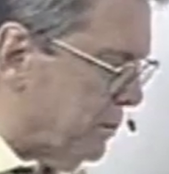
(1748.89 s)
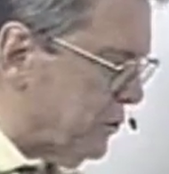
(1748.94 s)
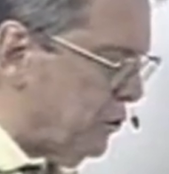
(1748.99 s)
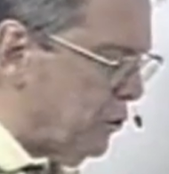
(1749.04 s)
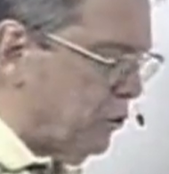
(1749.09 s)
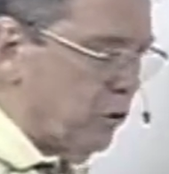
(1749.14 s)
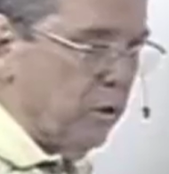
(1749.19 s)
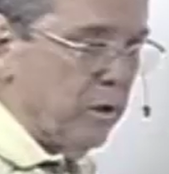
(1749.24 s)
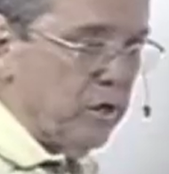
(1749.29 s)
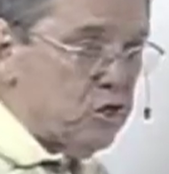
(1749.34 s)
them to
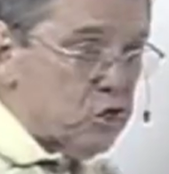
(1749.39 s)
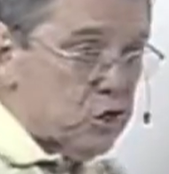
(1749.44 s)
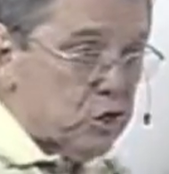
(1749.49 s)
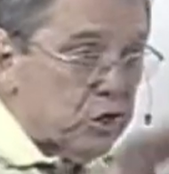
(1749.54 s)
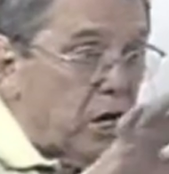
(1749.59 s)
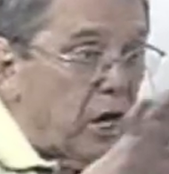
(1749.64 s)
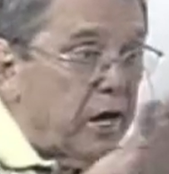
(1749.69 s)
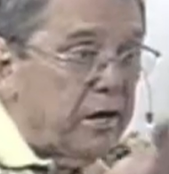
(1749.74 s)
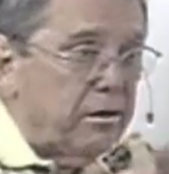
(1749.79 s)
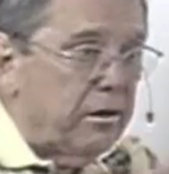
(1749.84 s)
do and
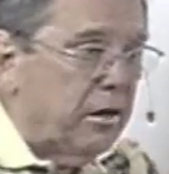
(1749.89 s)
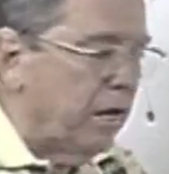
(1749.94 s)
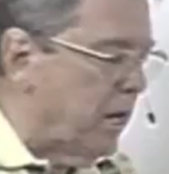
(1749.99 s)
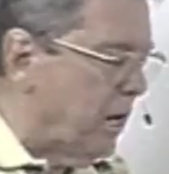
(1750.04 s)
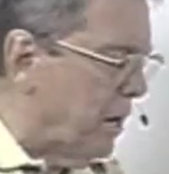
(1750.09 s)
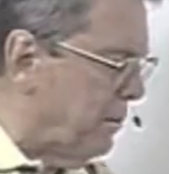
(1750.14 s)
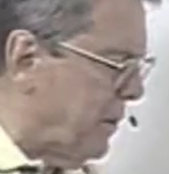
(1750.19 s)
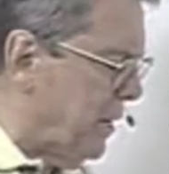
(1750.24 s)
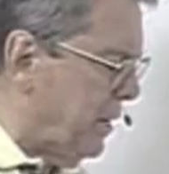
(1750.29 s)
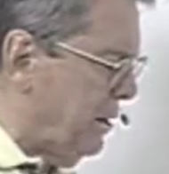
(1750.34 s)
study the
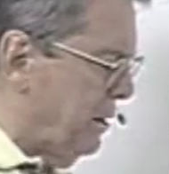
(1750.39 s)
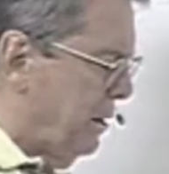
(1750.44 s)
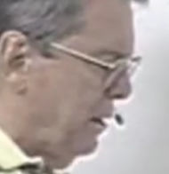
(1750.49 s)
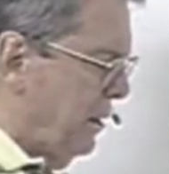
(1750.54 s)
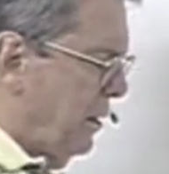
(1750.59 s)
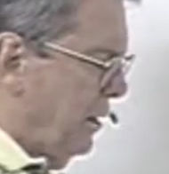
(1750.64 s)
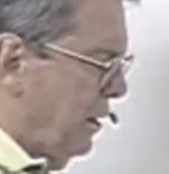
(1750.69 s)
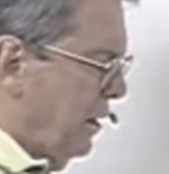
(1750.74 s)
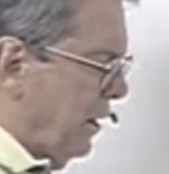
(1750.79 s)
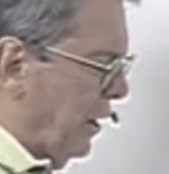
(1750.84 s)
enemy
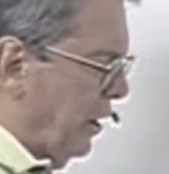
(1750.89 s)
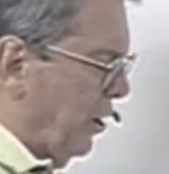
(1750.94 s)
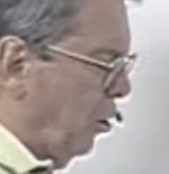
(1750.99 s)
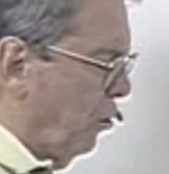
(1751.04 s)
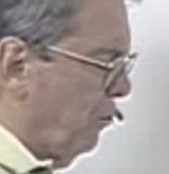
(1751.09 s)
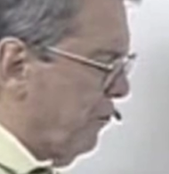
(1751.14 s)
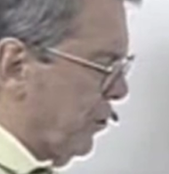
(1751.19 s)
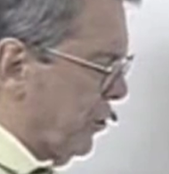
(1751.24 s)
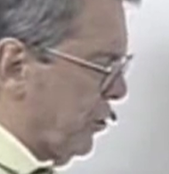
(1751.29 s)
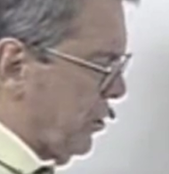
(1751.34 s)
and
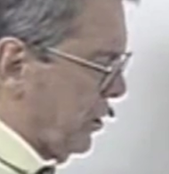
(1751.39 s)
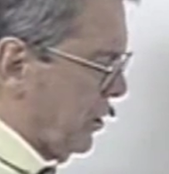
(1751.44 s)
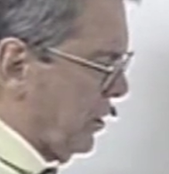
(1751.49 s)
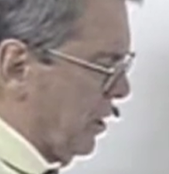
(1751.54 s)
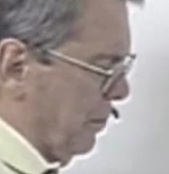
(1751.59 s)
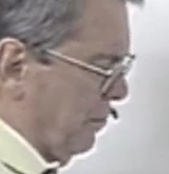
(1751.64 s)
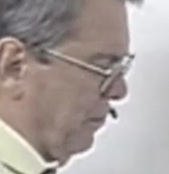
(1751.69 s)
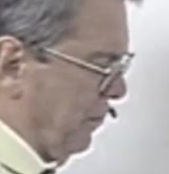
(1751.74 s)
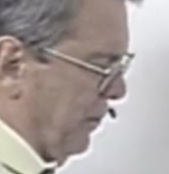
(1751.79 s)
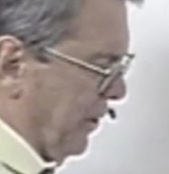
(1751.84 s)

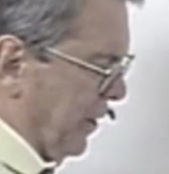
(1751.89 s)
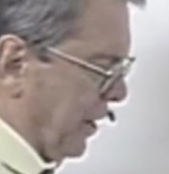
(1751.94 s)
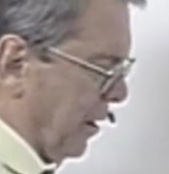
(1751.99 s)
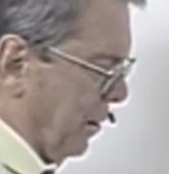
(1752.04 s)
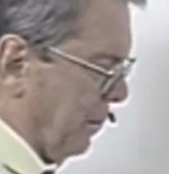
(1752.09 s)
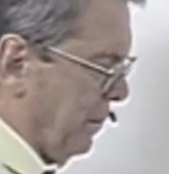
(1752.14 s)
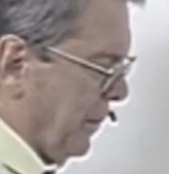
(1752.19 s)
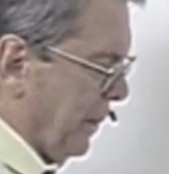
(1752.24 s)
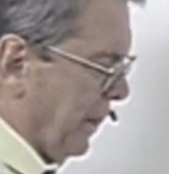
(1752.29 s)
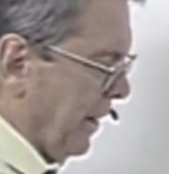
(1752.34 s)
overcome
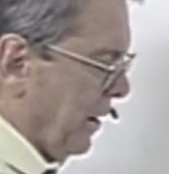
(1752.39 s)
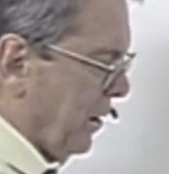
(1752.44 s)
them.